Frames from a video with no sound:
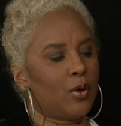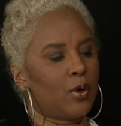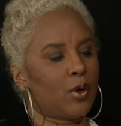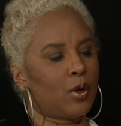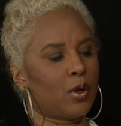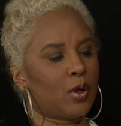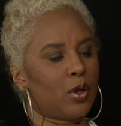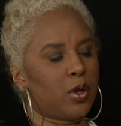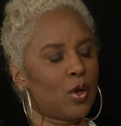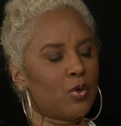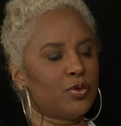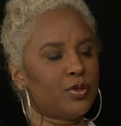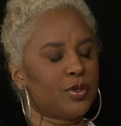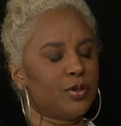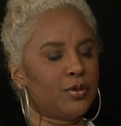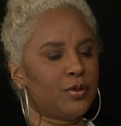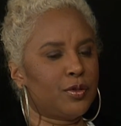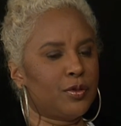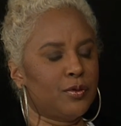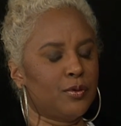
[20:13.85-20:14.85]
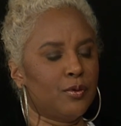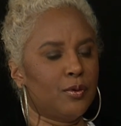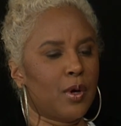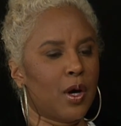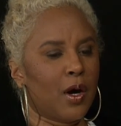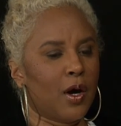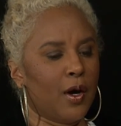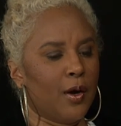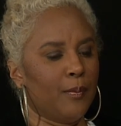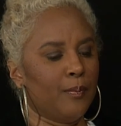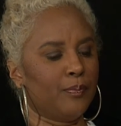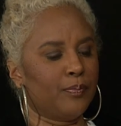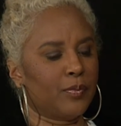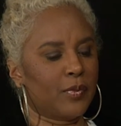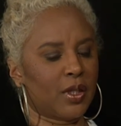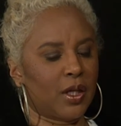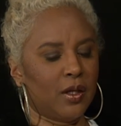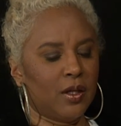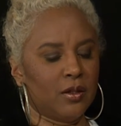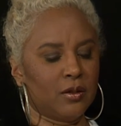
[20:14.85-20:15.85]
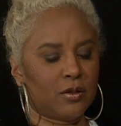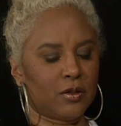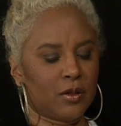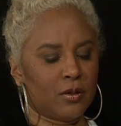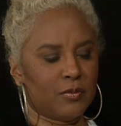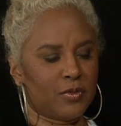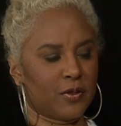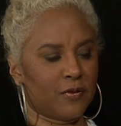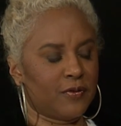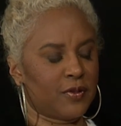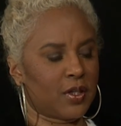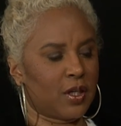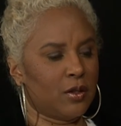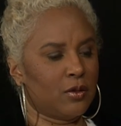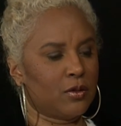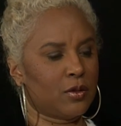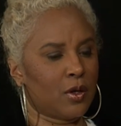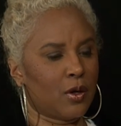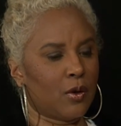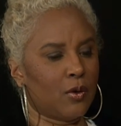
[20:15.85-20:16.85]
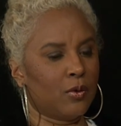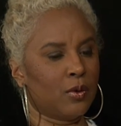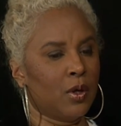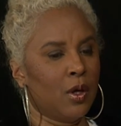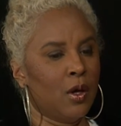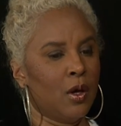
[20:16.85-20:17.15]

closer to in terms of skin tone